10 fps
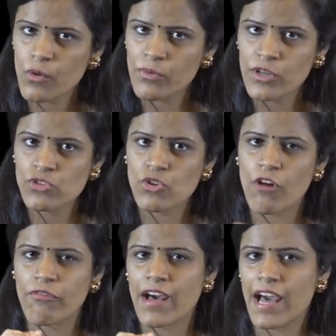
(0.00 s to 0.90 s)
how much
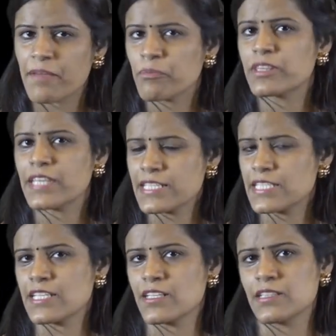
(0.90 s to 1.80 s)
of a
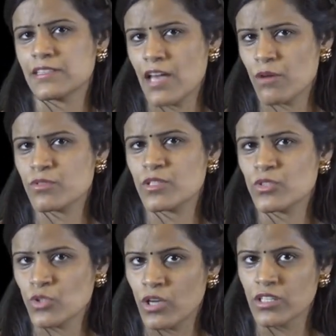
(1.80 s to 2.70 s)
hypothetical
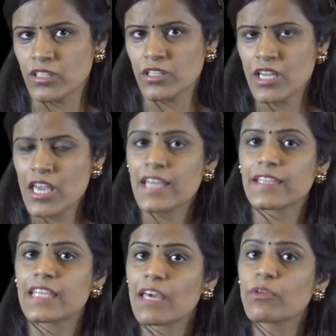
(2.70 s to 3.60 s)
$1,000
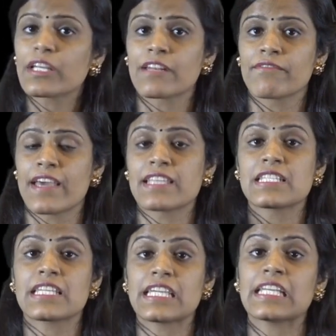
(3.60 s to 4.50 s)
they would
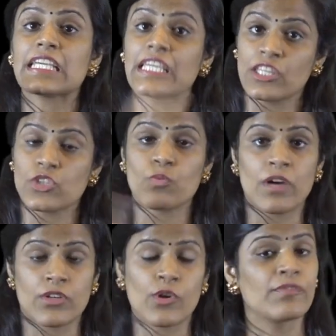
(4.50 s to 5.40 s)
invest in
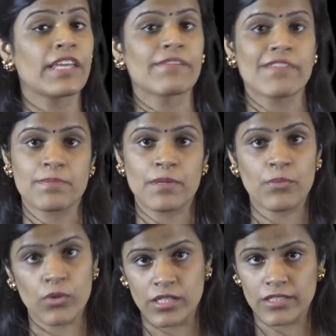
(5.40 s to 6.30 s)
each one of the
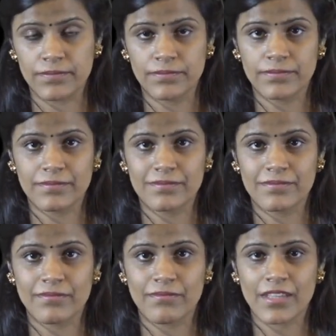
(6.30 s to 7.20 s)
investment broker.
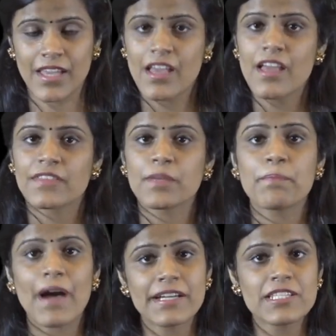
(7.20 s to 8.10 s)

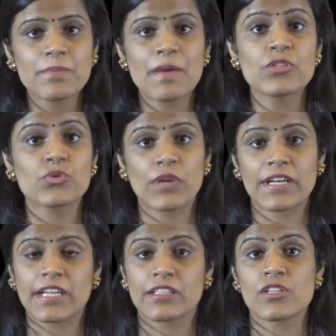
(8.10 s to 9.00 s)
The participants
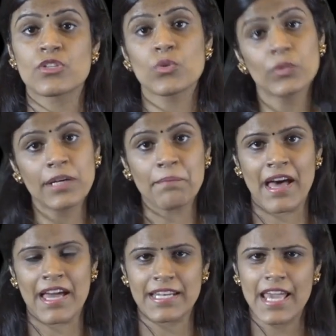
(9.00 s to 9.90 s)
rated the suited
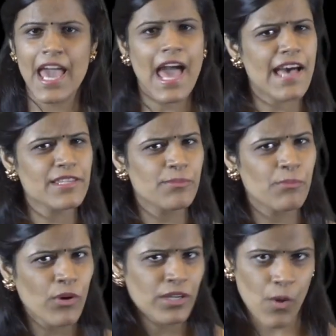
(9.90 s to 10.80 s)
man as
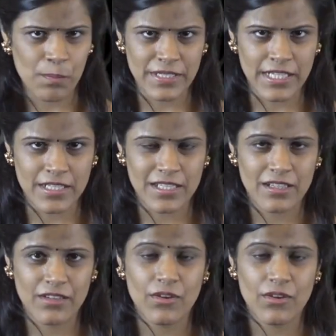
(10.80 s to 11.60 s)
more competent.